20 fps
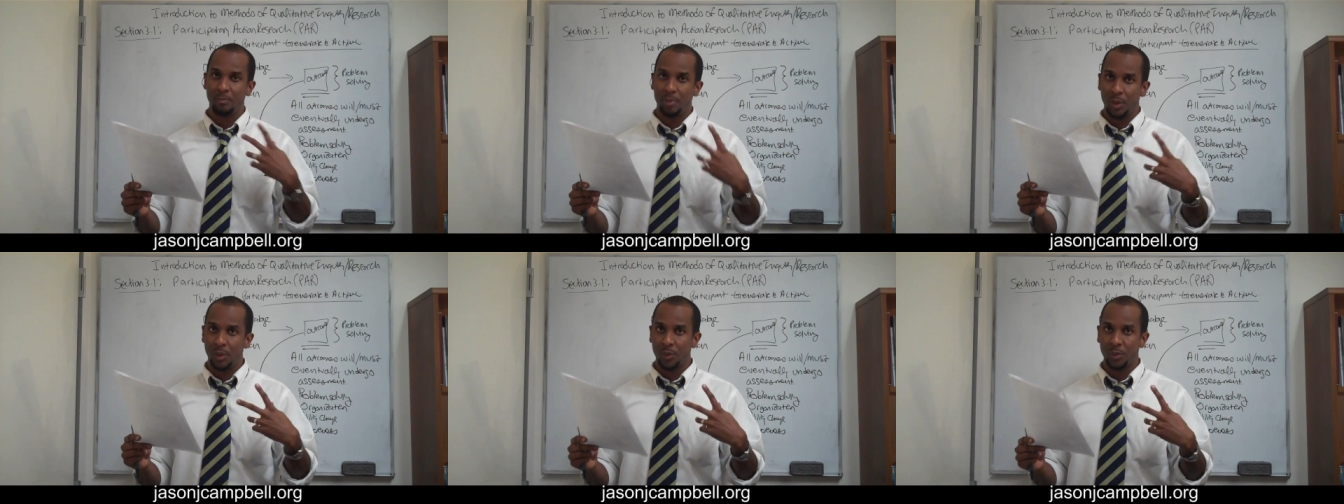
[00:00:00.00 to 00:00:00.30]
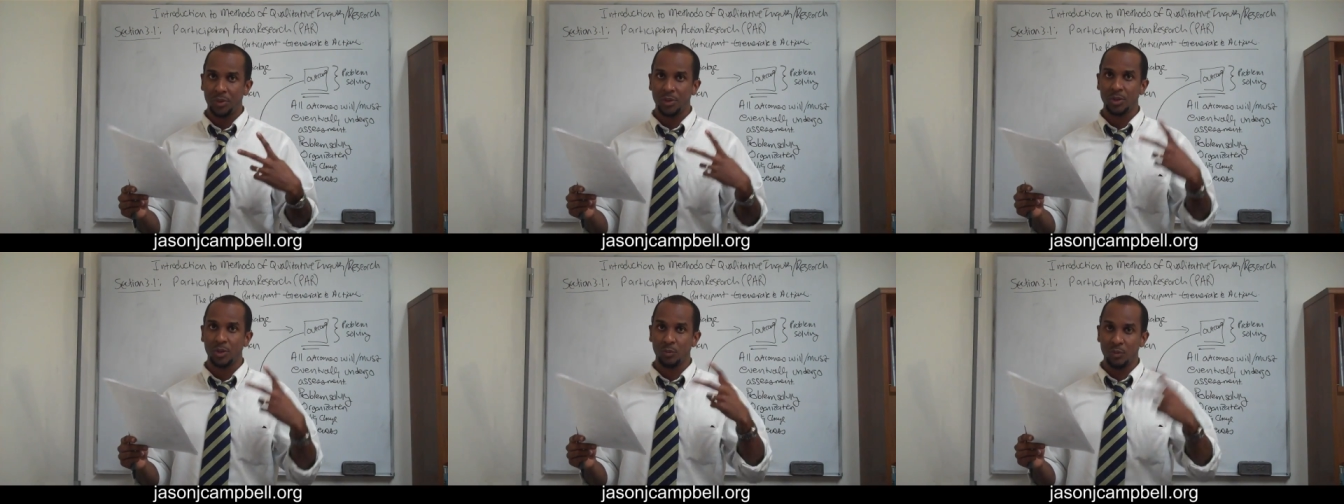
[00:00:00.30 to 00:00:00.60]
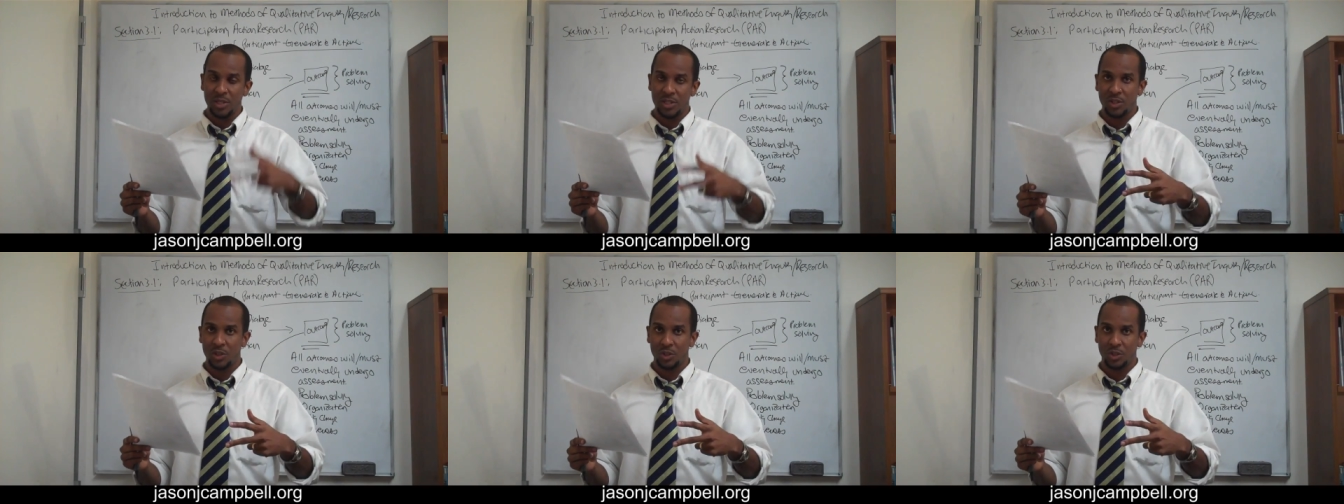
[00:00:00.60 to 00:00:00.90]
both the
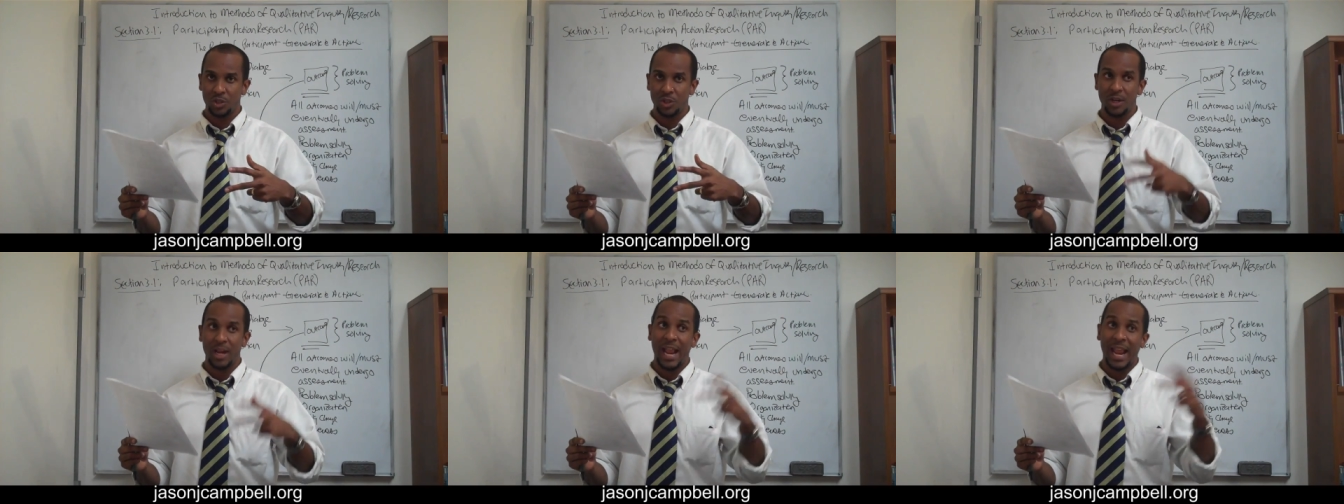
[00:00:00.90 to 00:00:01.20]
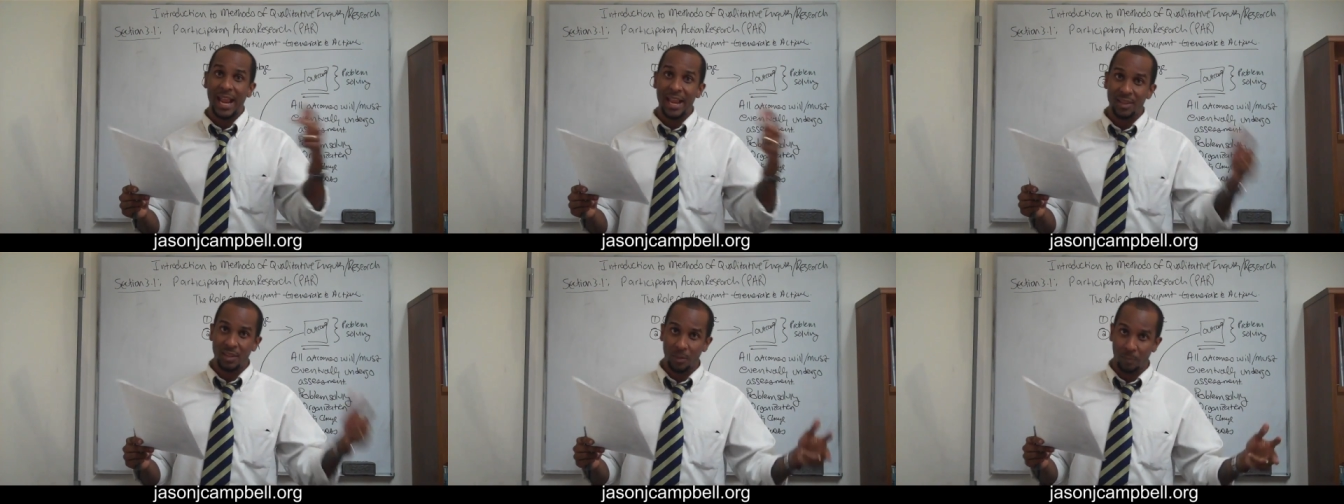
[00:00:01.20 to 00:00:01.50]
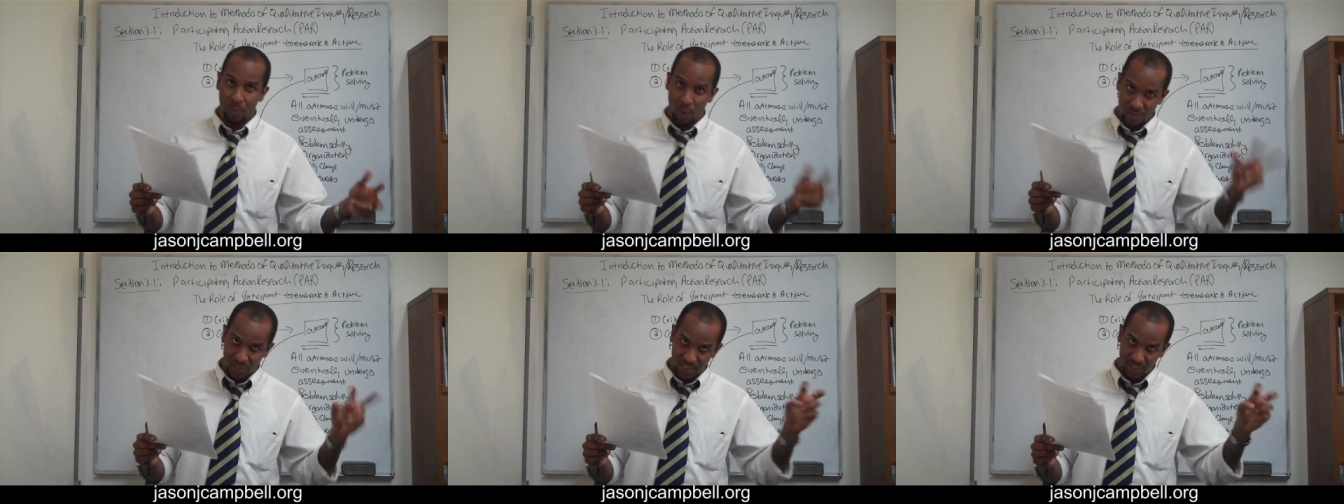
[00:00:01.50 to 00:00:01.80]
researcher and the
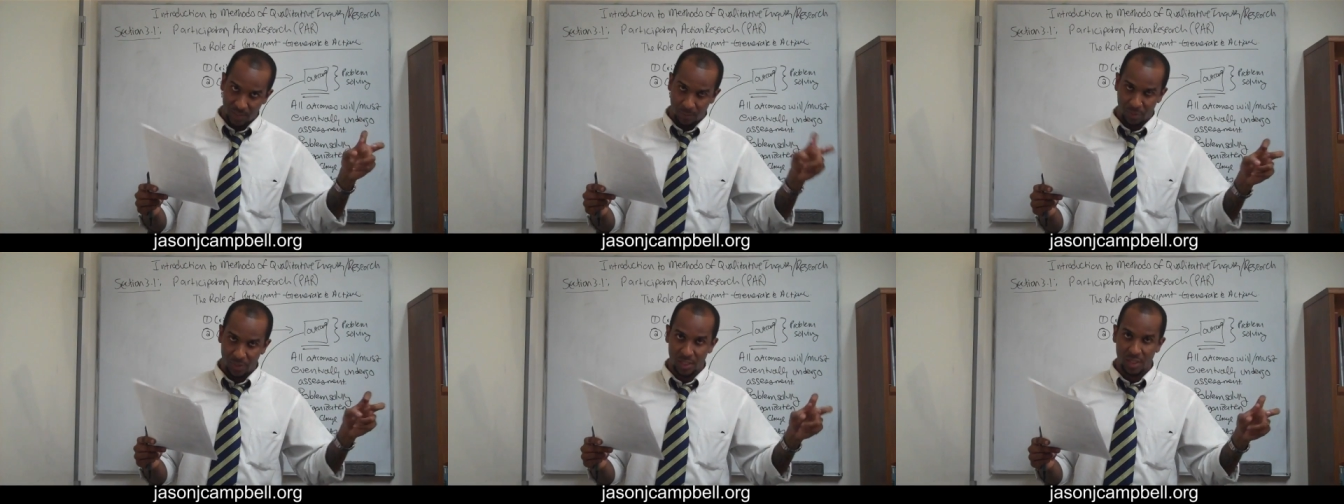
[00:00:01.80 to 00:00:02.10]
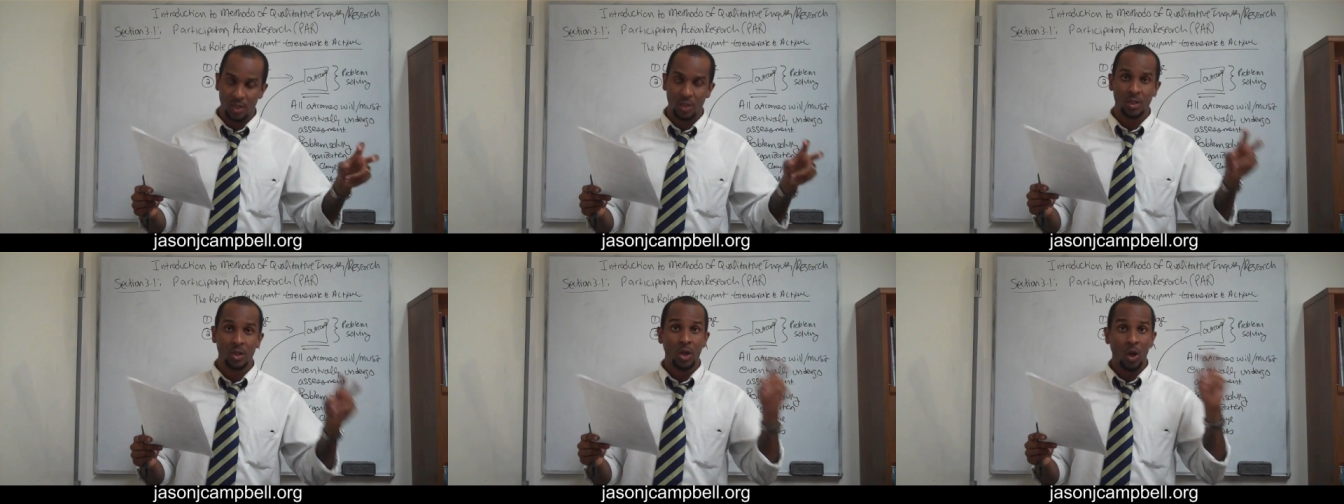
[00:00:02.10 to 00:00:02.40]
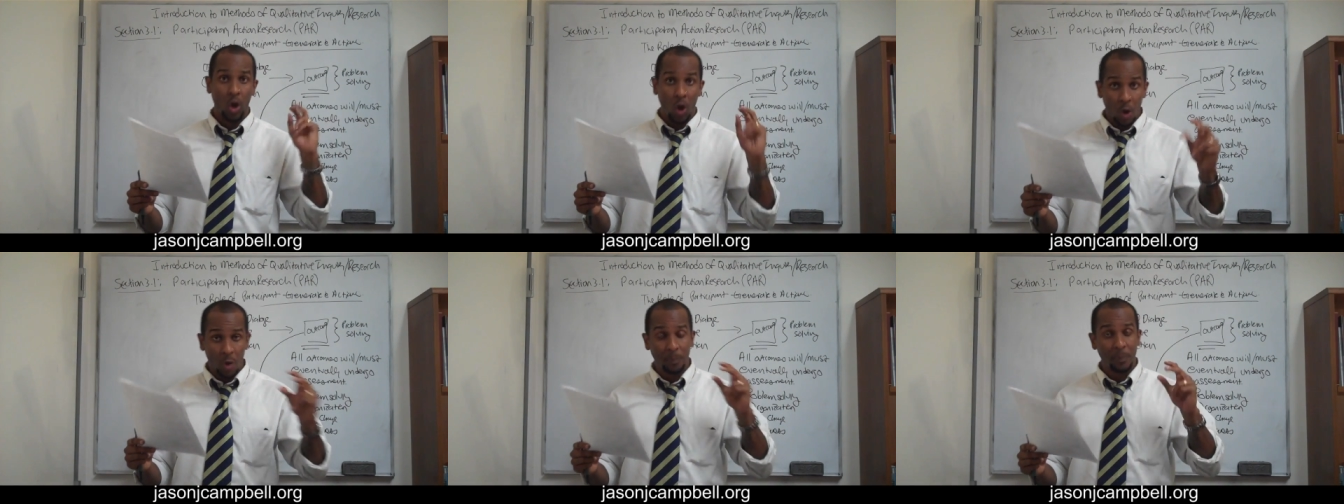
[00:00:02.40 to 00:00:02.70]
participant
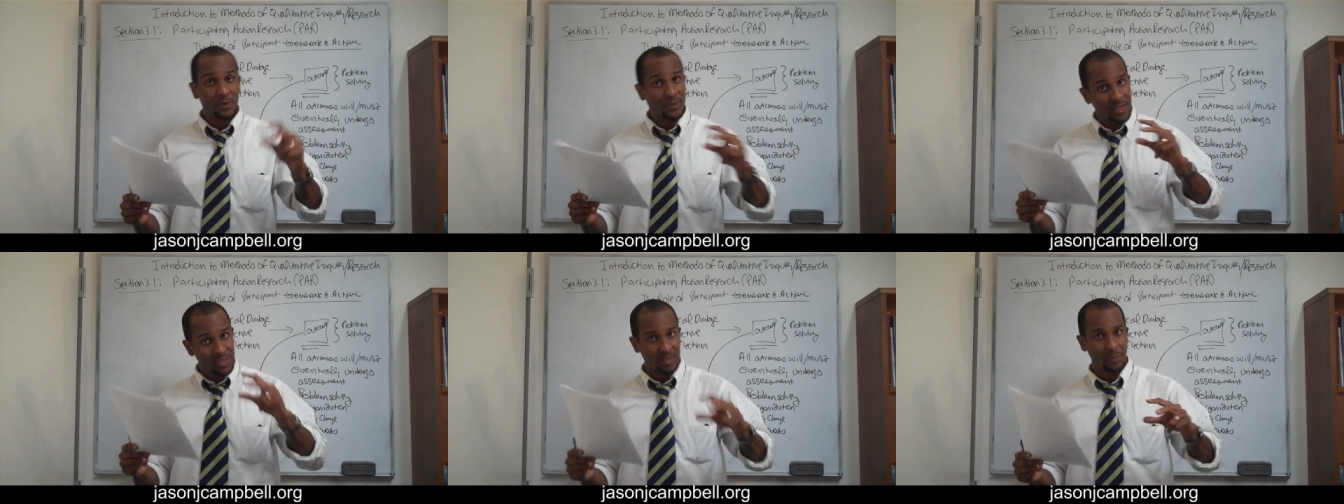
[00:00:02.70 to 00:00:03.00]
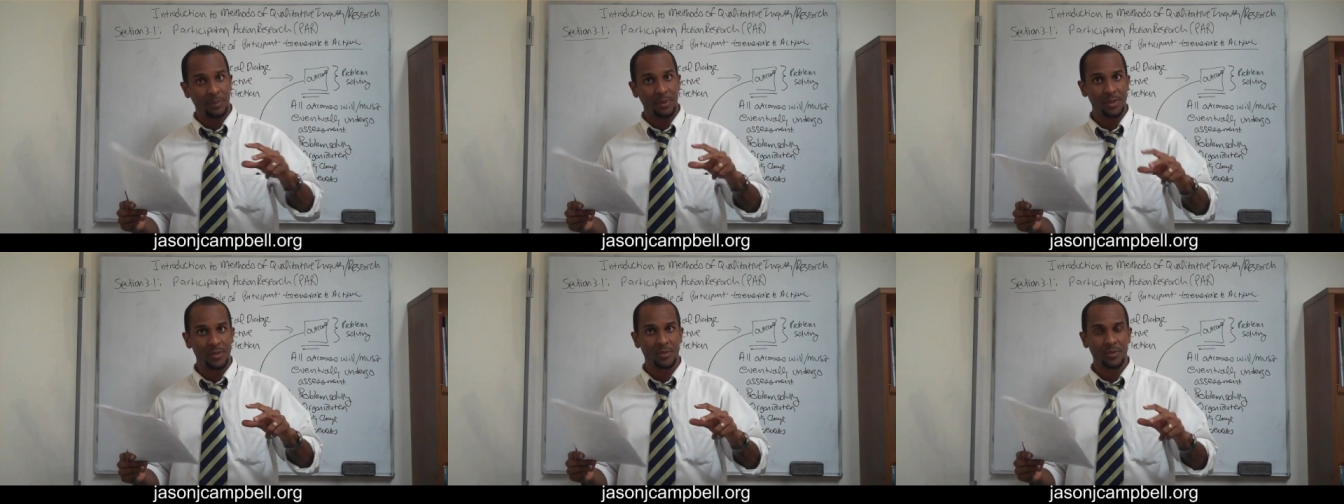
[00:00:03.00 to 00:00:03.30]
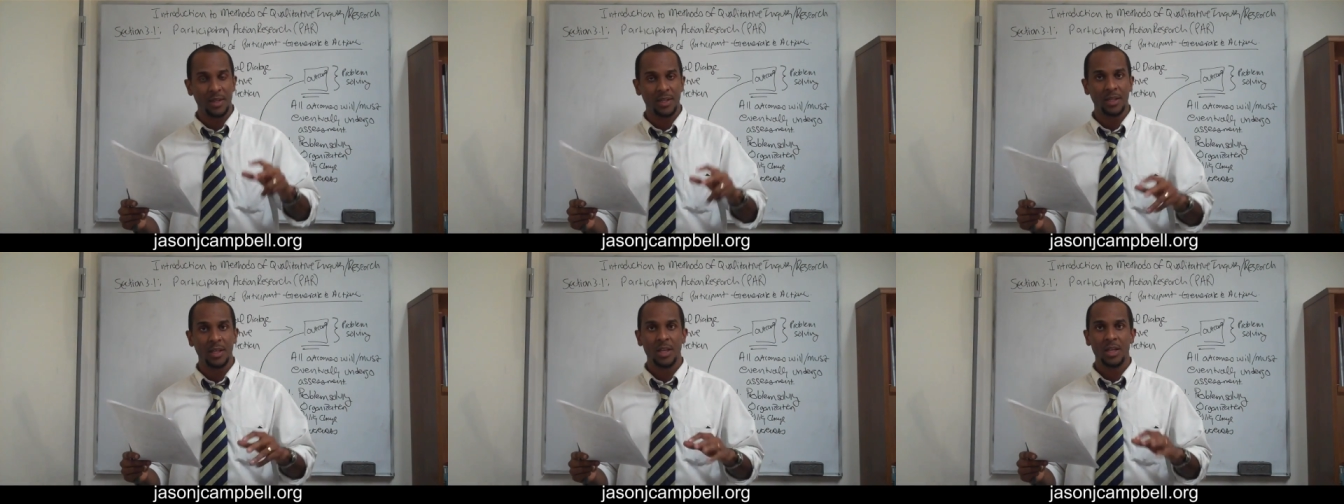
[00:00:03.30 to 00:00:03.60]
are participants,
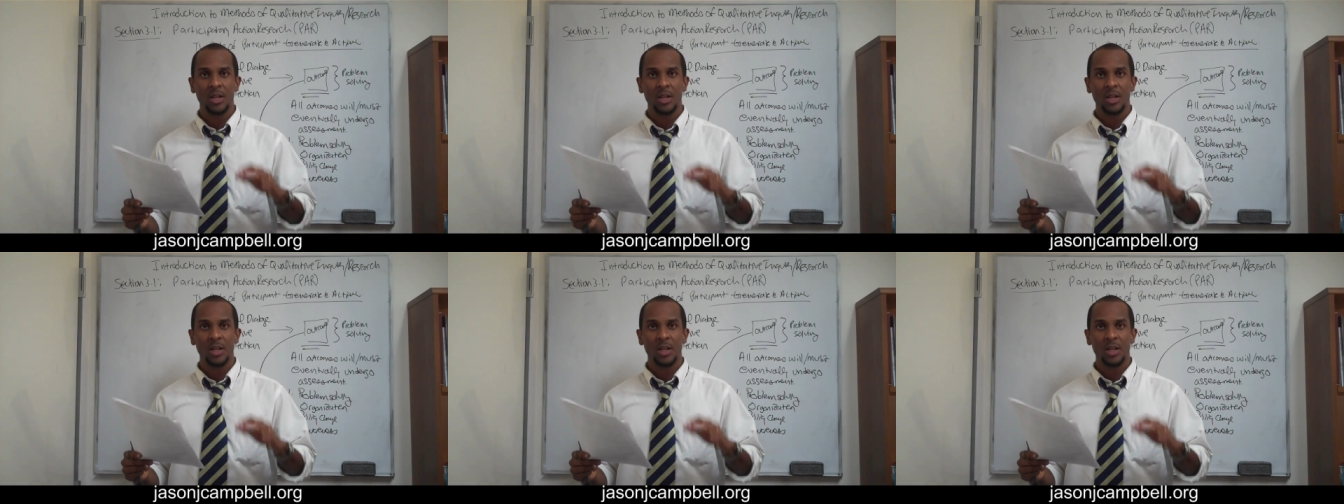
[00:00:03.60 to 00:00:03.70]
right?